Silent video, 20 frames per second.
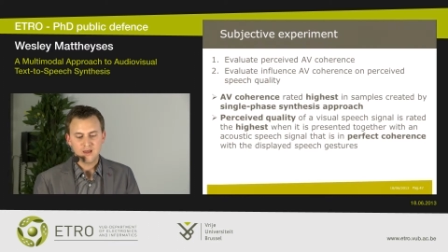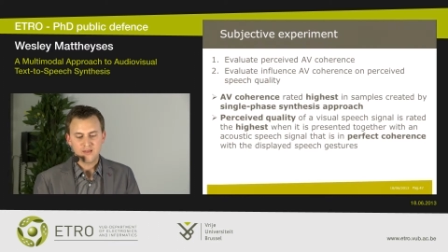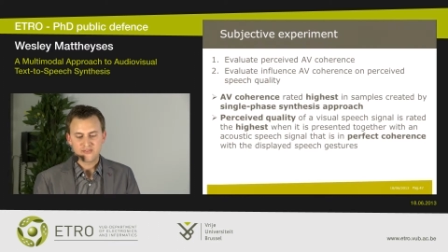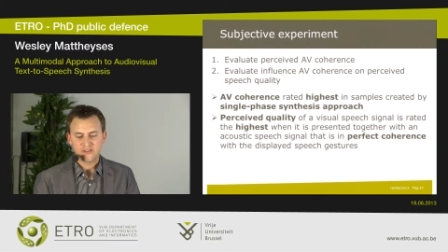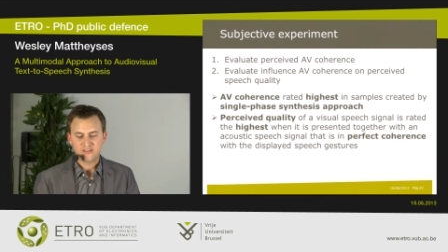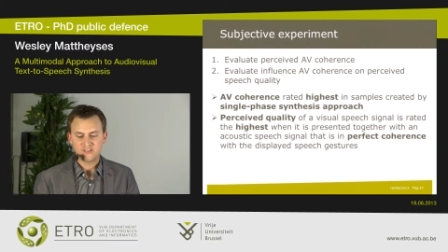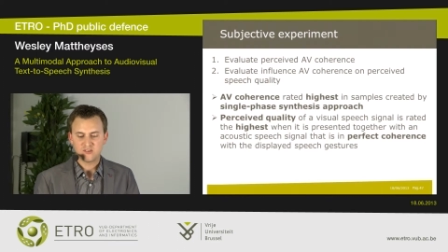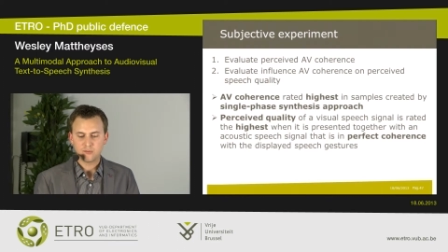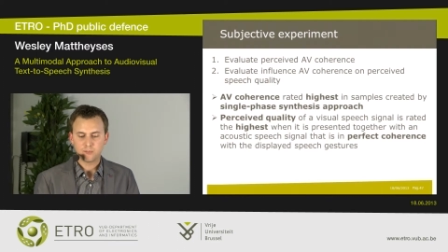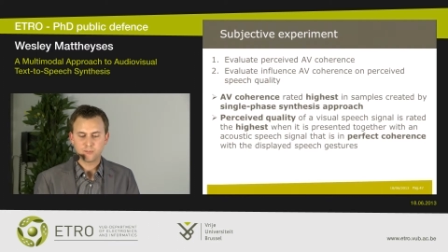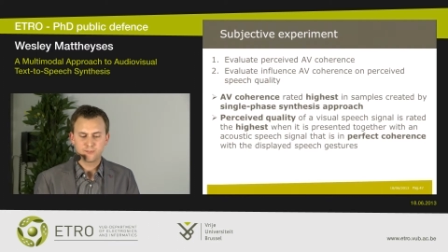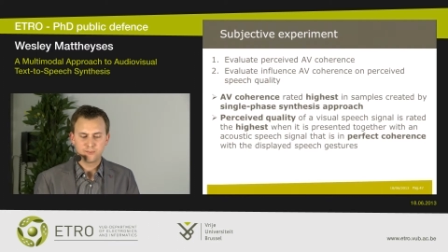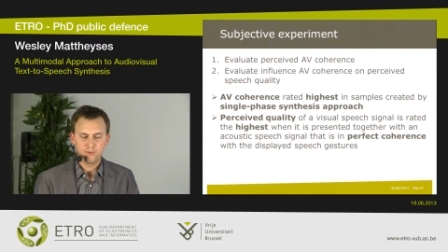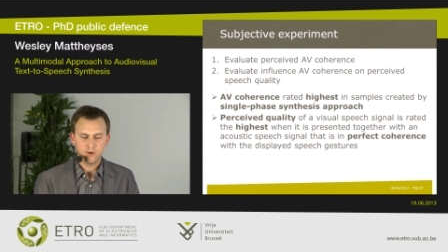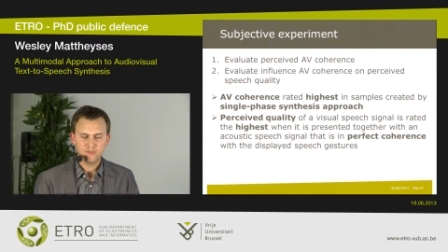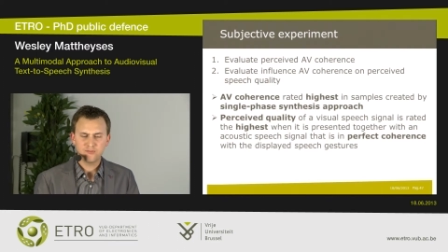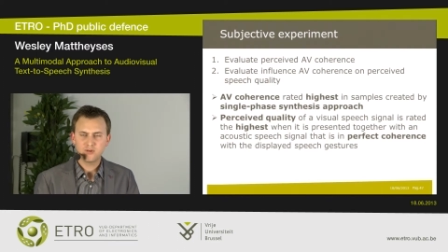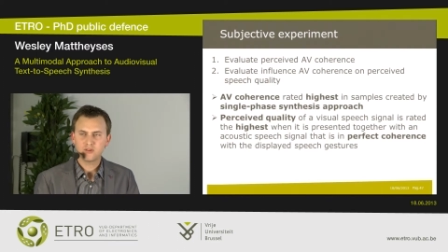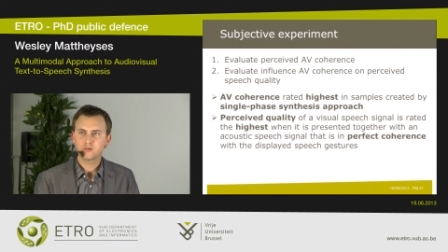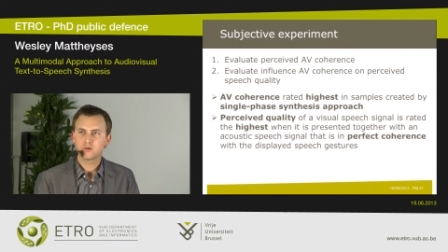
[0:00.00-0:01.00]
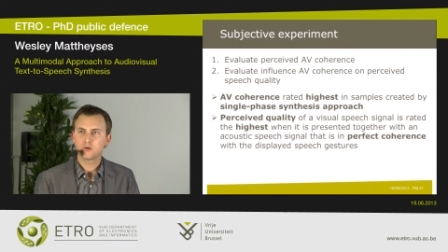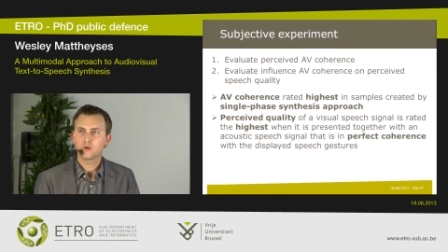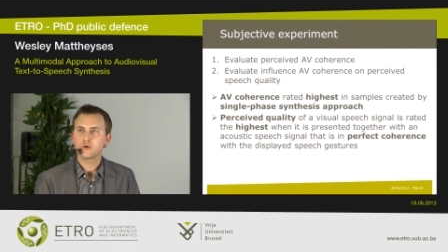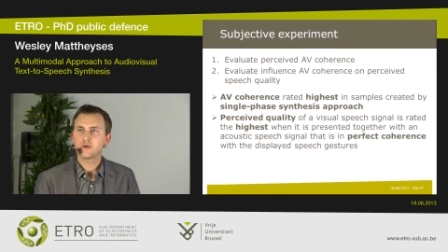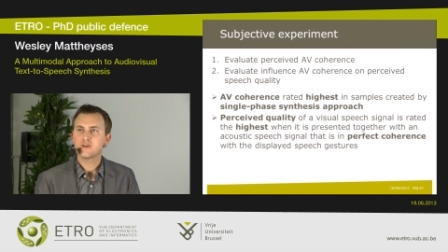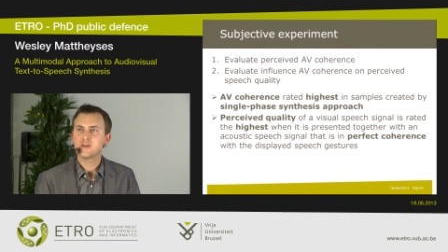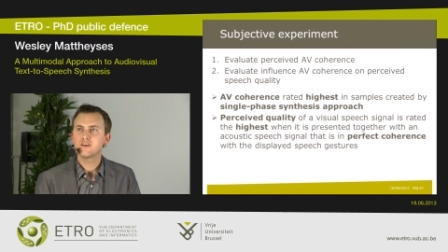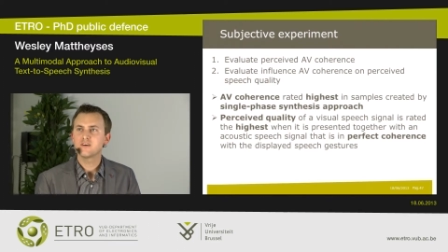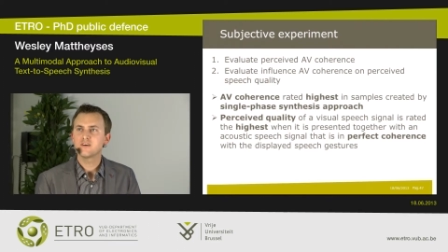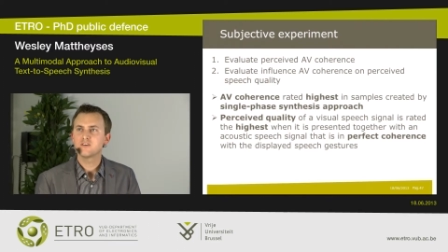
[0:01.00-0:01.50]
that is in perfect
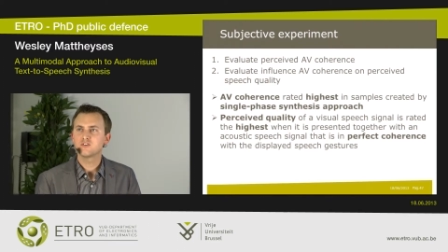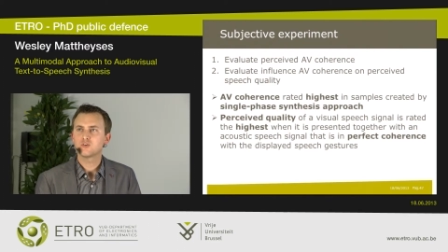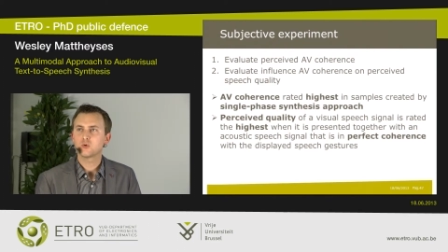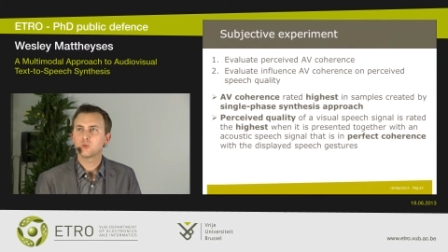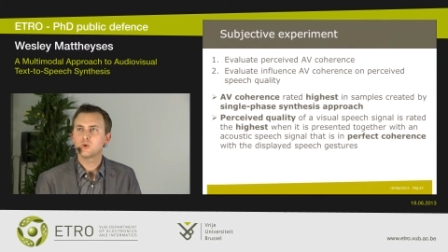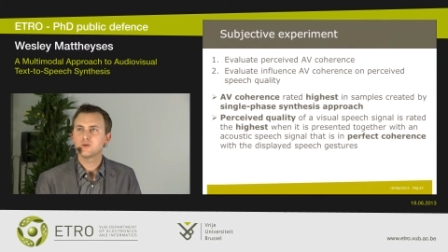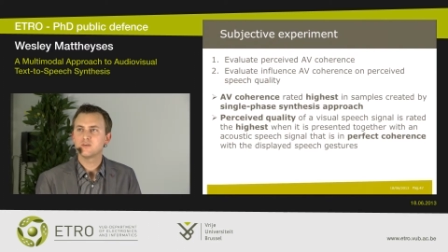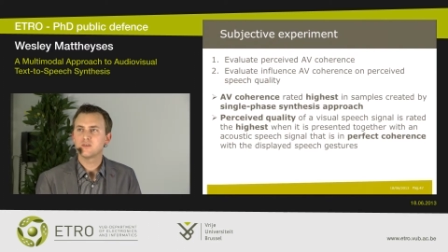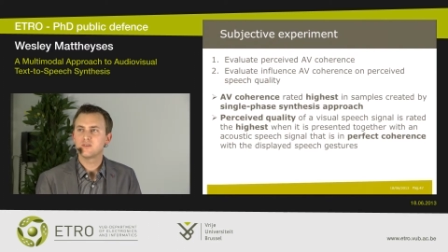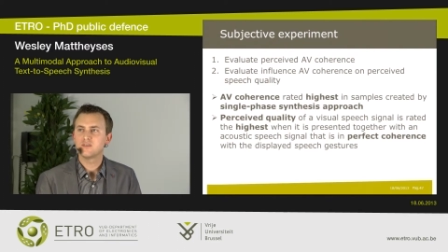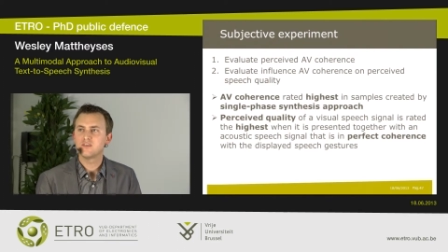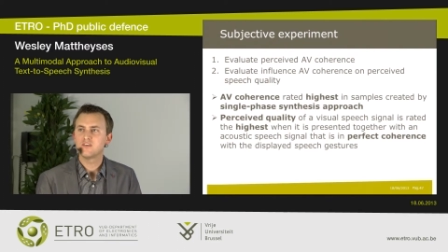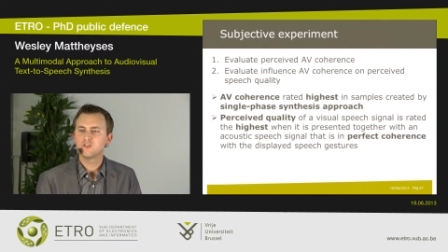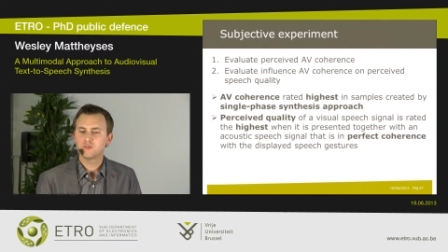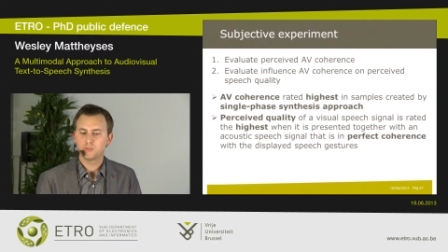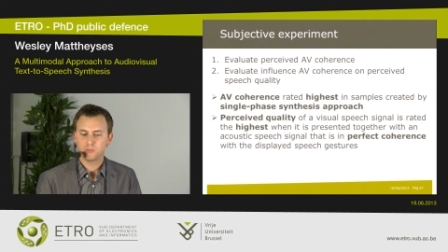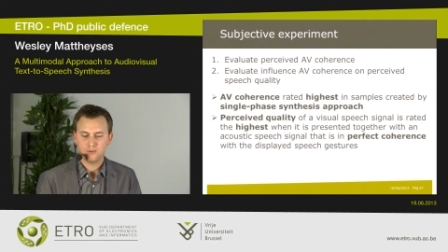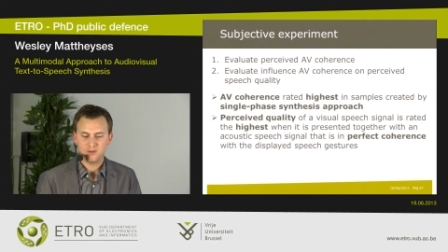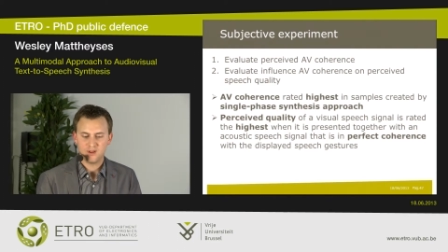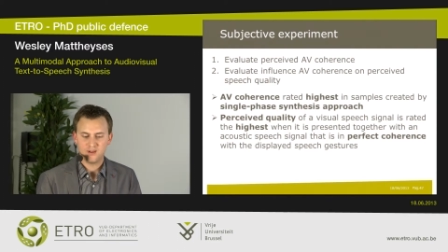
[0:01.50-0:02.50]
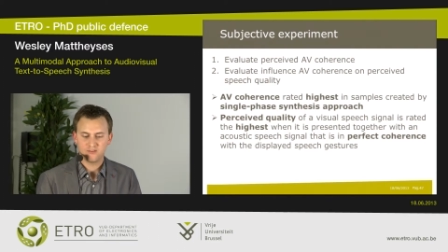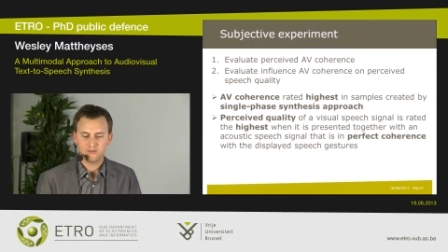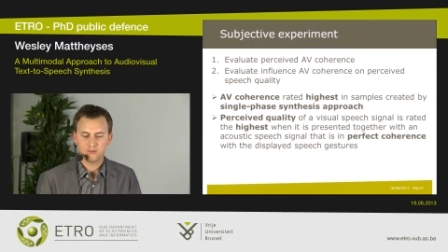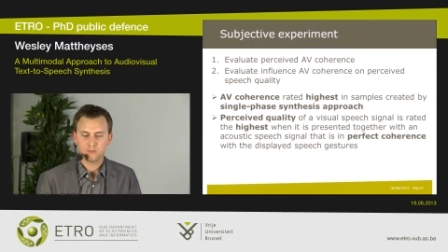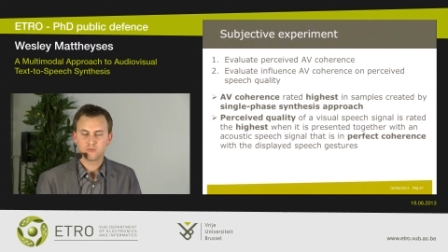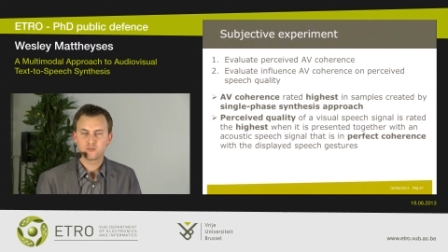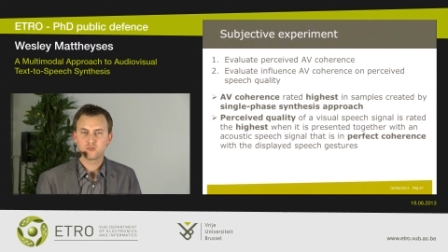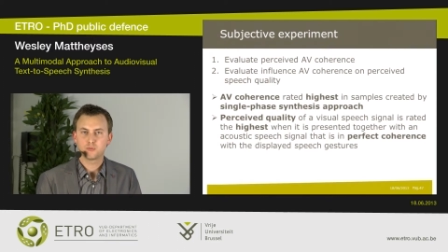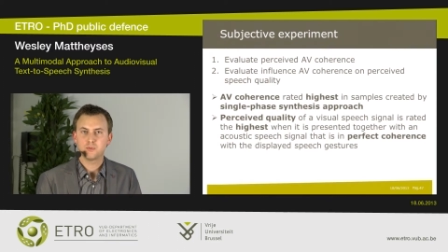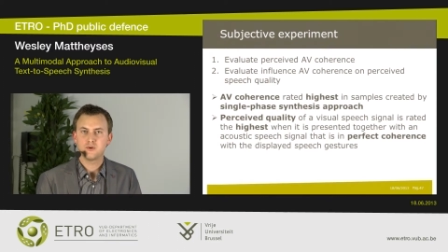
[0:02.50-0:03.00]
coherence with the displayed
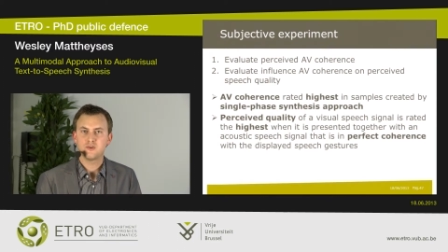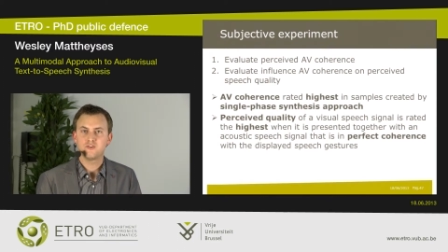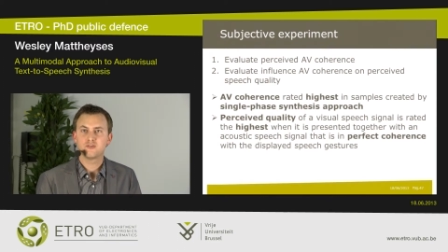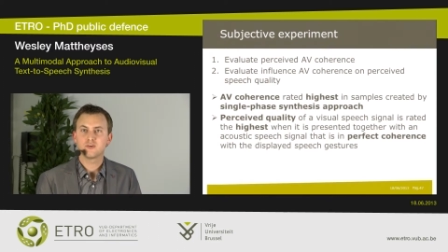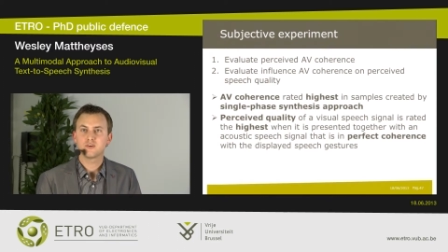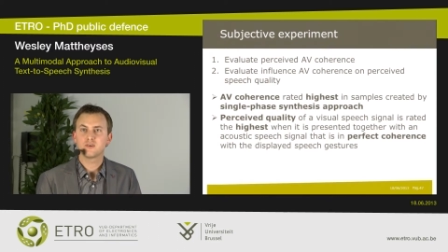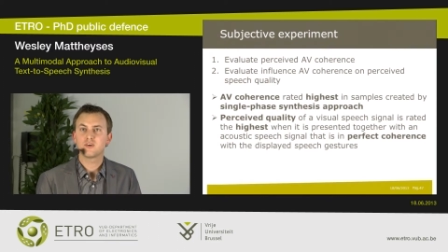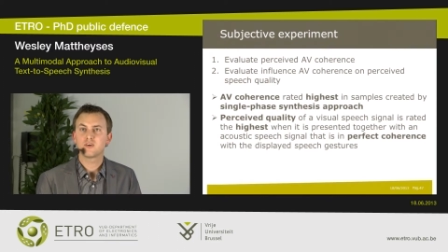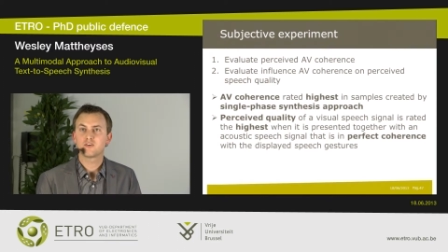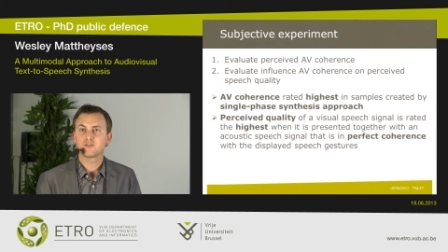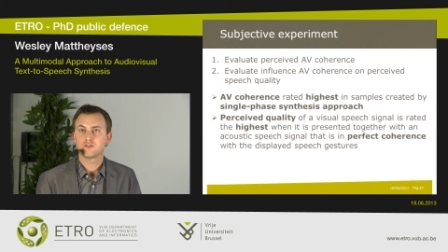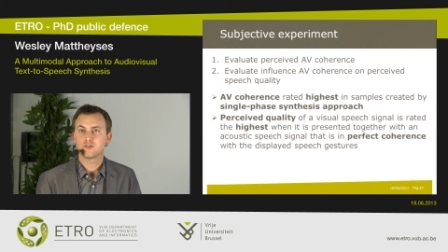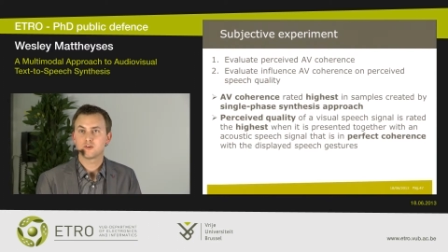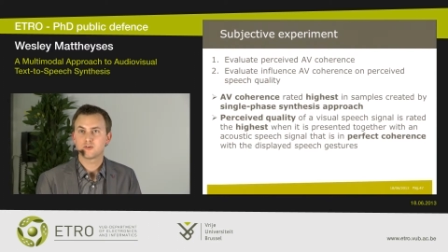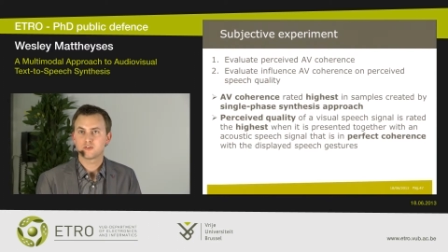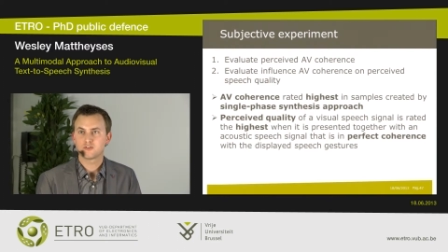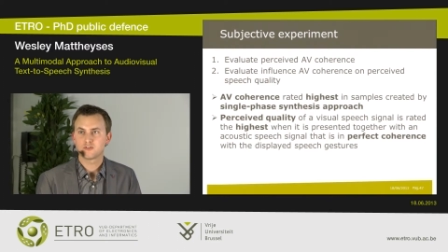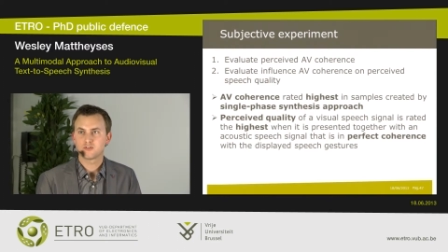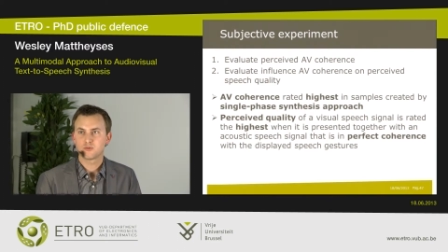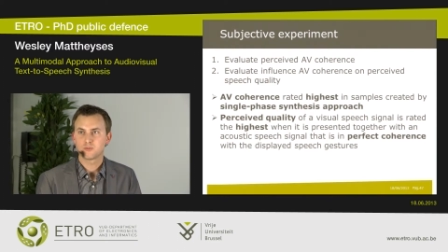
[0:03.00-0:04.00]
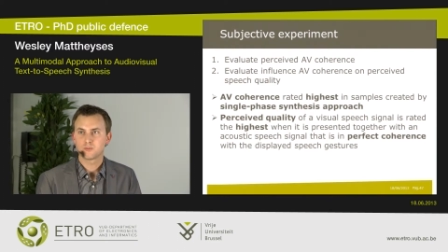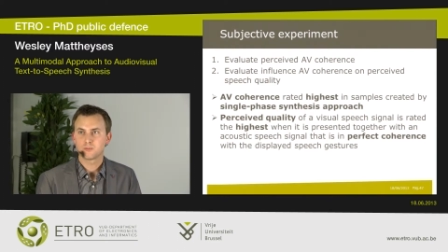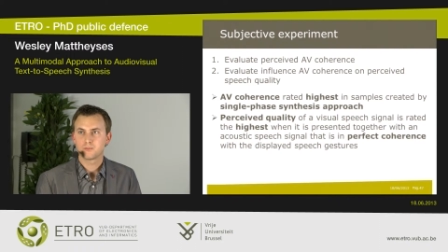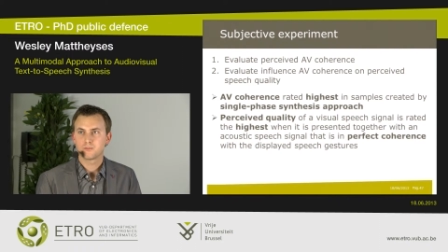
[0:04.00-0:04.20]
speech gestures.